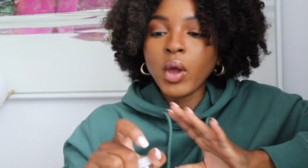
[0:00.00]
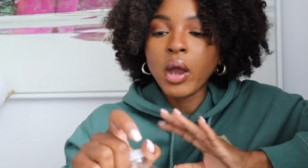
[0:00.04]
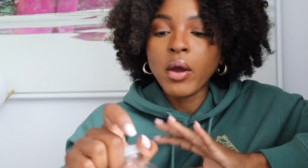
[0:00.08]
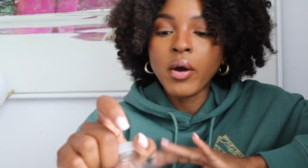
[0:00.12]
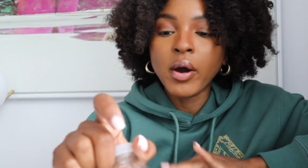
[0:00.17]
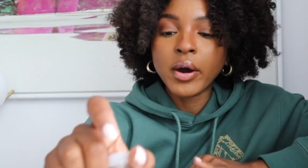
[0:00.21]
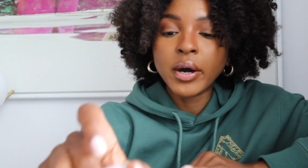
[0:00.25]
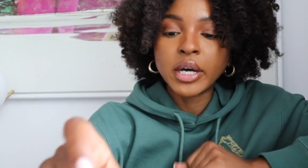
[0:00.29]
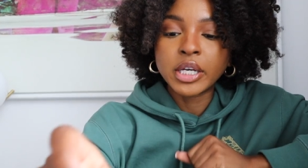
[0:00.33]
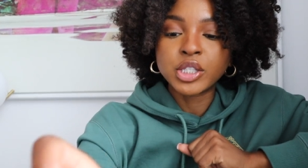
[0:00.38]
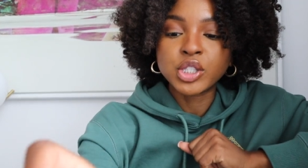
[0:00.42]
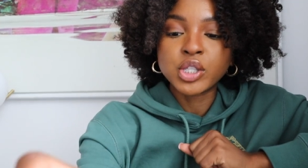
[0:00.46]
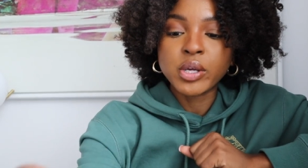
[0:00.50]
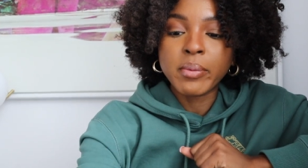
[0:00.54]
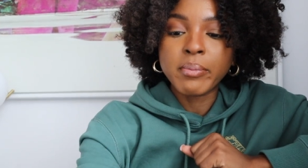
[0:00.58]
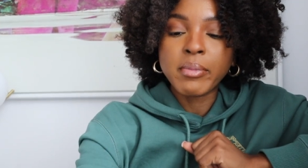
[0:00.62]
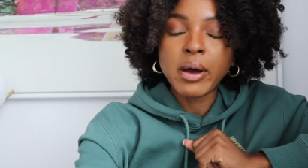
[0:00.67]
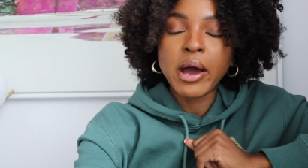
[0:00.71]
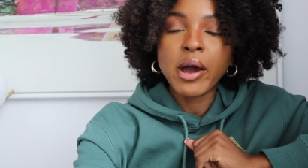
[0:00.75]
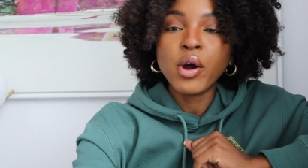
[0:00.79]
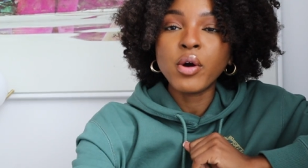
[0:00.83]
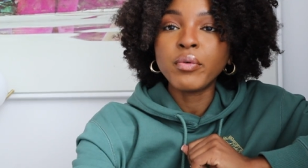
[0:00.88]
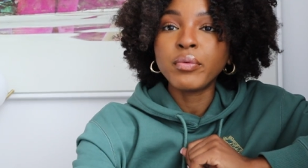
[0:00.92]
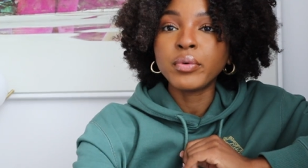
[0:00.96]
Okay, so
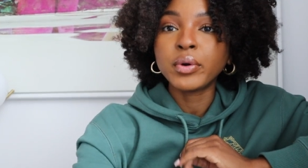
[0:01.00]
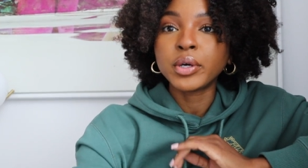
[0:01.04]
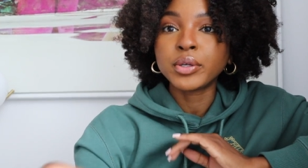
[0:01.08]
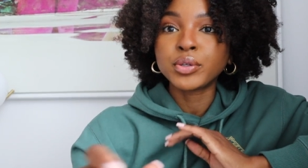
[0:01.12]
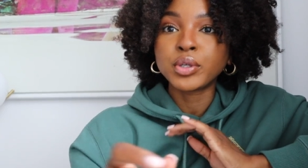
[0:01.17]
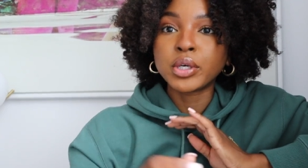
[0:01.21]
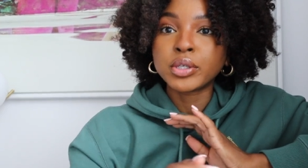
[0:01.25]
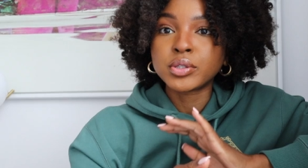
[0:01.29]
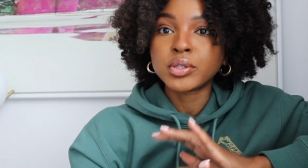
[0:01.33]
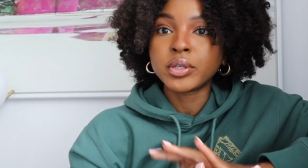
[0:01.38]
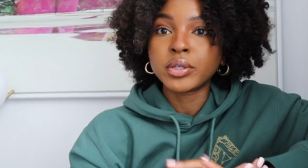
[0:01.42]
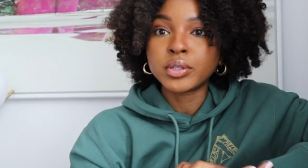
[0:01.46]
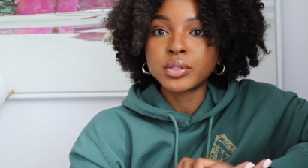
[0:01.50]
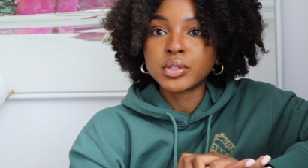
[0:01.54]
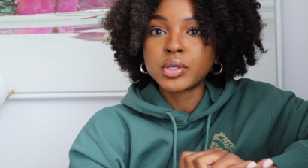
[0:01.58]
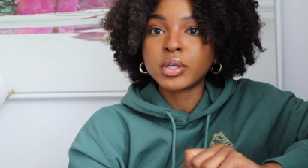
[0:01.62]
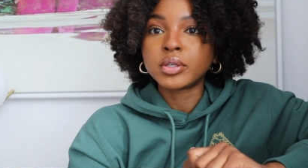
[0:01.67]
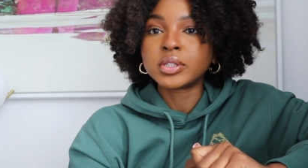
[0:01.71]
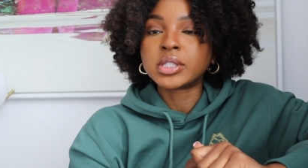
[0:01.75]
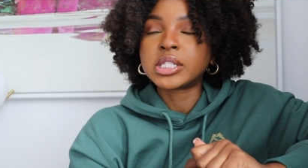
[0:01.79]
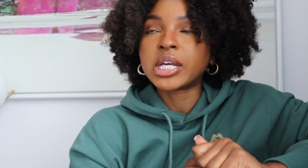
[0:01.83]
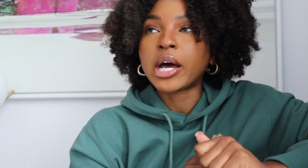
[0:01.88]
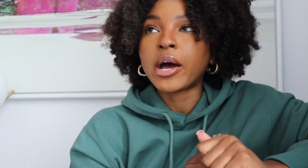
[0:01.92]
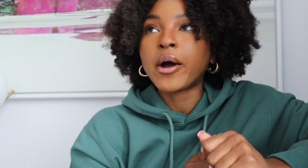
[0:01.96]
my overall thoughts on this
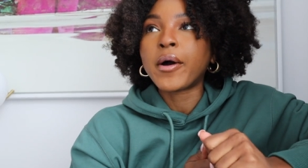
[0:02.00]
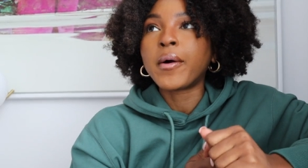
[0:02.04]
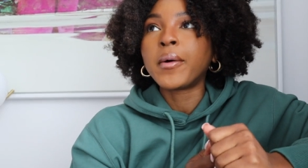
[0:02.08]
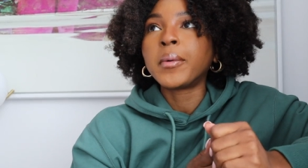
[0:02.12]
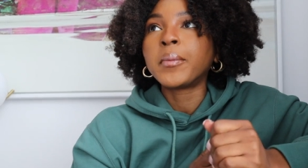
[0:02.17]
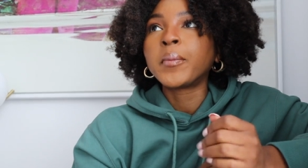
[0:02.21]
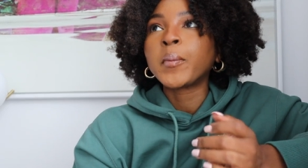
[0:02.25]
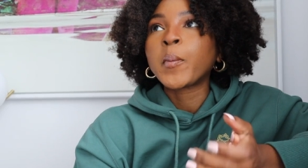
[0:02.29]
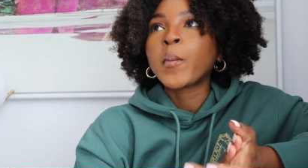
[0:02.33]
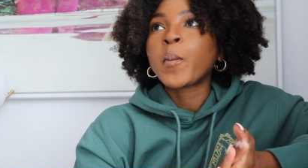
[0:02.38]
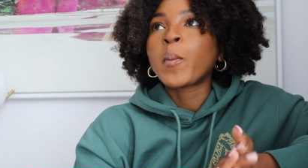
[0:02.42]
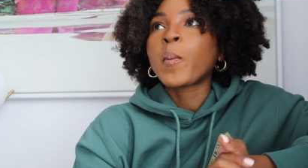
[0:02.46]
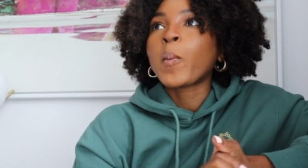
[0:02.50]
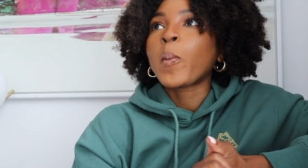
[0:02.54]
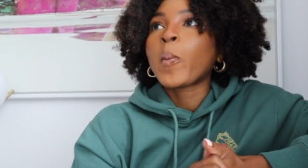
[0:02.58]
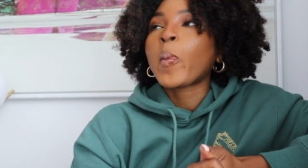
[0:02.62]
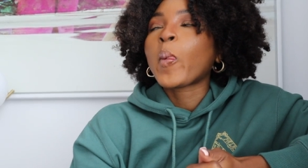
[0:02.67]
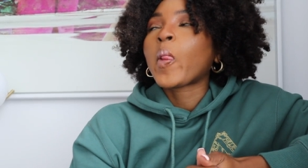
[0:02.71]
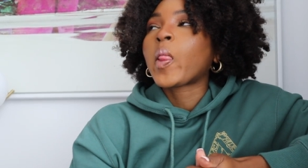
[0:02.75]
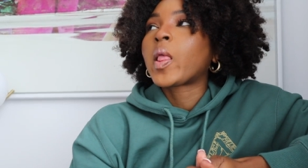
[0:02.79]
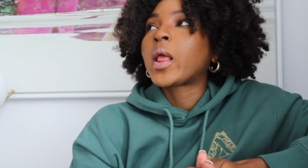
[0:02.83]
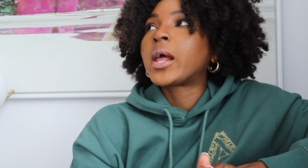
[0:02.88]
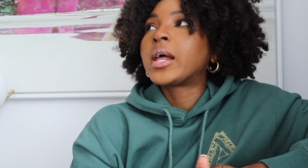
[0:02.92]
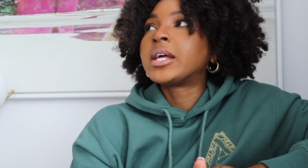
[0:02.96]
hotel
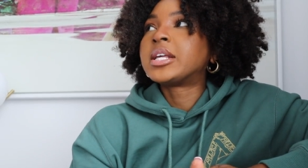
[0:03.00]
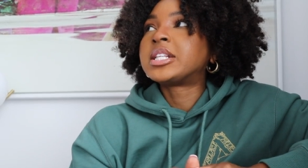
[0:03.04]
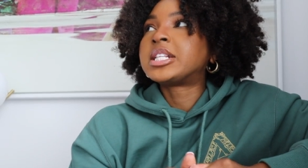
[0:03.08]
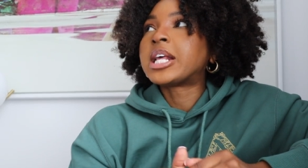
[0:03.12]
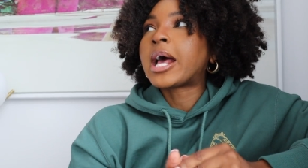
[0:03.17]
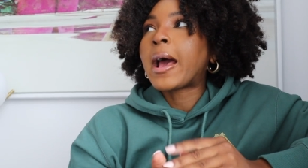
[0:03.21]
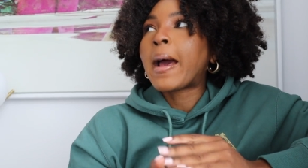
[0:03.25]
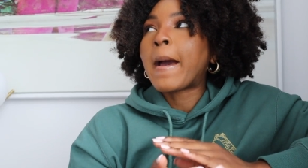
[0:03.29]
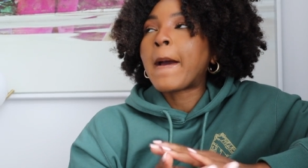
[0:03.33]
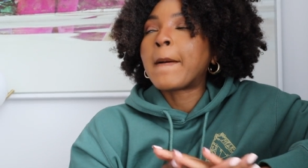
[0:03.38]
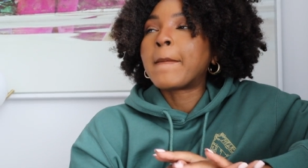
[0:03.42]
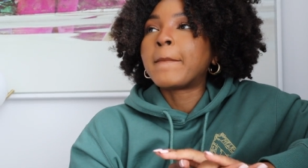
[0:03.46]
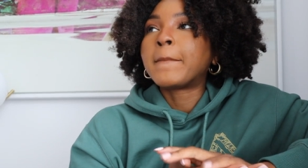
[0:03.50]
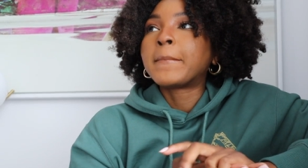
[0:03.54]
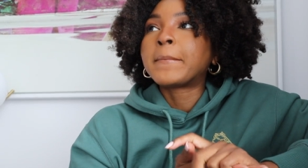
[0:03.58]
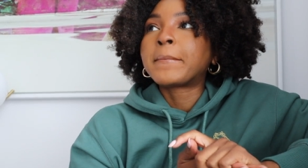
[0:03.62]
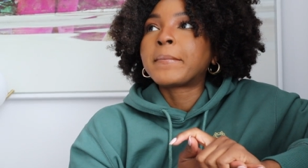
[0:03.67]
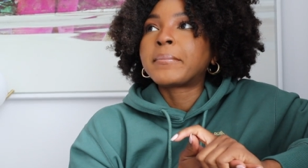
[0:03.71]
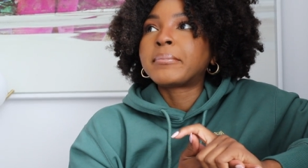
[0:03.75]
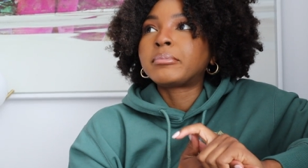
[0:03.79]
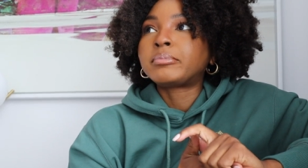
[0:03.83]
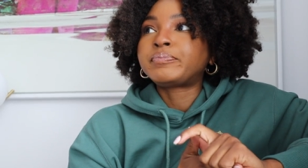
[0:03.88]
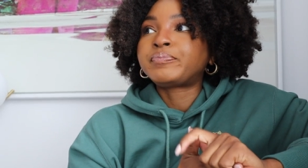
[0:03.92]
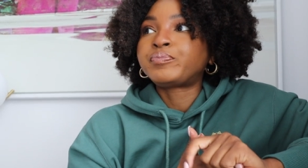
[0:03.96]
is that
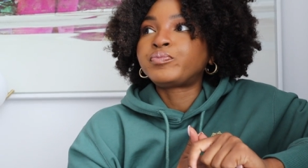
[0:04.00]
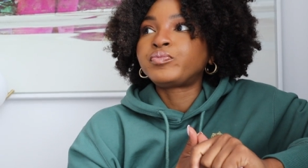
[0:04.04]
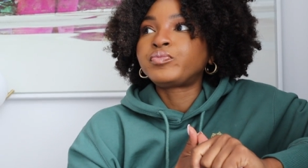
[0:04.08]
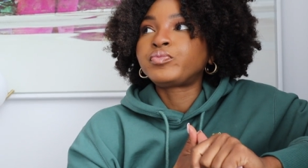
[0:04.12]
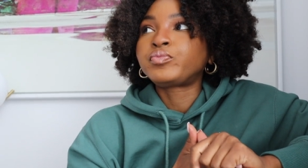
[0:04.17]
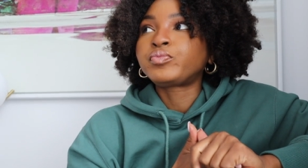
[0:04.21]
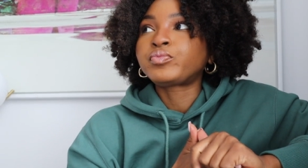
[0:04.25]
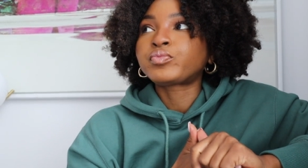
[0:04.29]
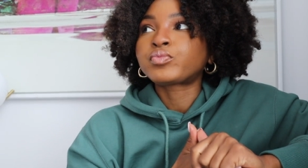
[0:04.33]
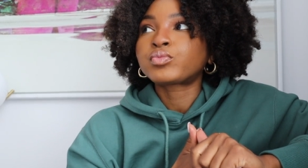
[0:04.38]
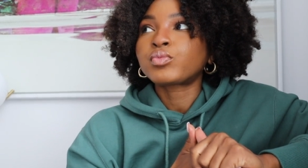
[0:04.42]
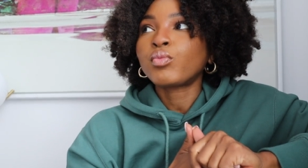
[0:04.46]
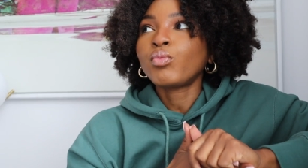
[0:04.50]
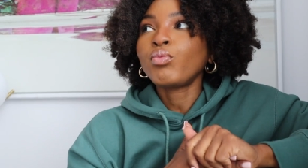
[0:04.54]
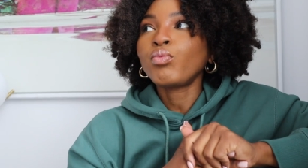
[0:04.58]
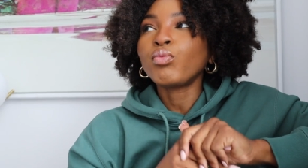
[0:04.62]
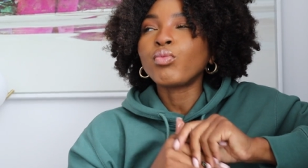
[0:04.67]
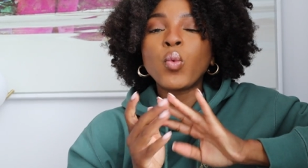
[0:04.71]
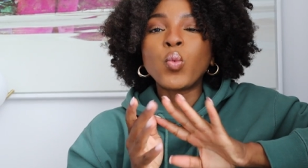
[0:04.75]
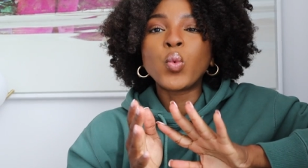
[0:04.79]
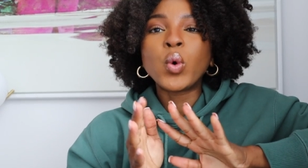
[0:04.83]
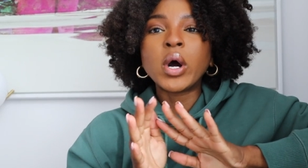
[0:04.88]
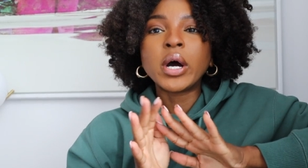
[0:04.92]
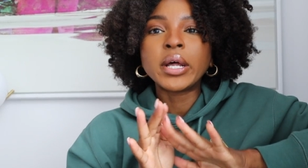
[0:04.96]

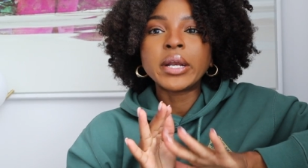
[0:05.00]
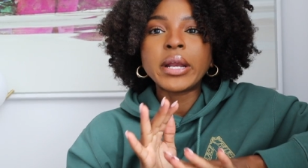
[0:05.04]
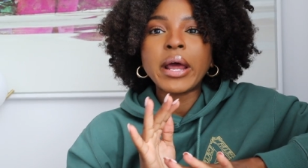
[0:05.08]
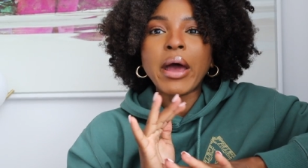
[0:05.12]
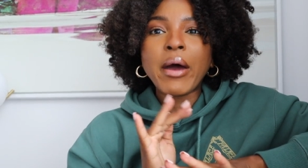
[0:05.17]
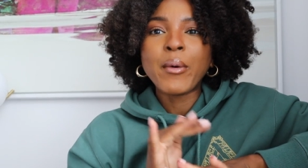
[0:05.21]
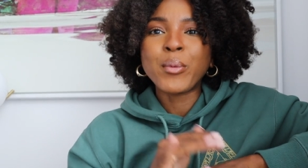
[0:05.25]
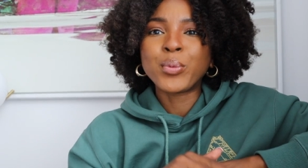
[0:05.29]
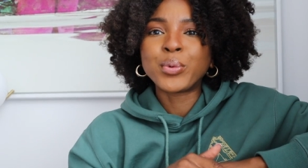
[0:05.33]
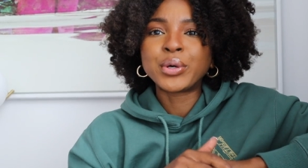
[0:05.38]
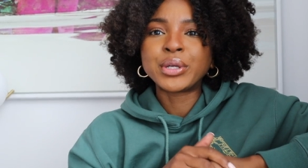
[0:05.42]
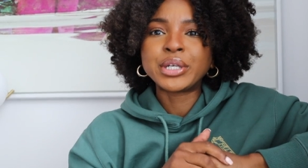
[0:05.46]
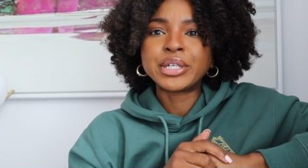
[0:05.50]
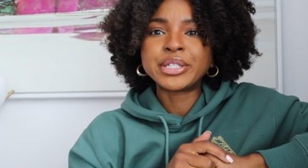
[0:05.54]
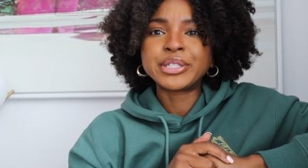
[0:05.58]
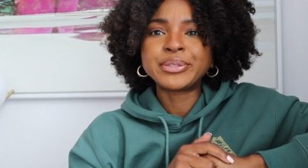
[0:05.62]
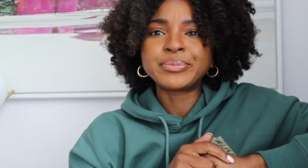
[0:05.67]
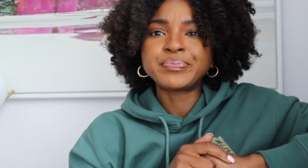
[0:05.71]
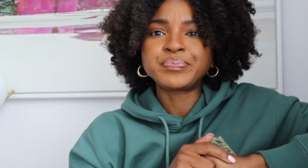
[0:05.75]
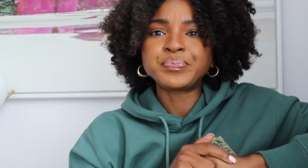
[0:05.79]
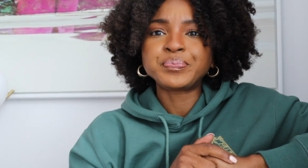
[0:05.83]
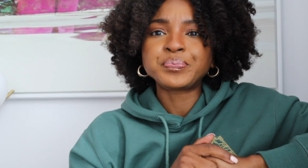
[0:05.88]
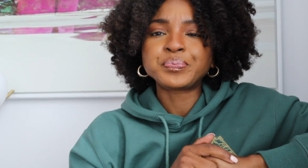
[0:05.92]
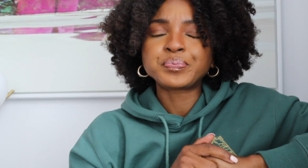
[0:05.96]
one, I
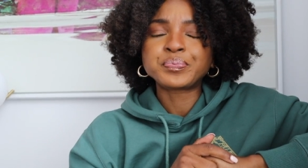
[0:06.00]
wouldn't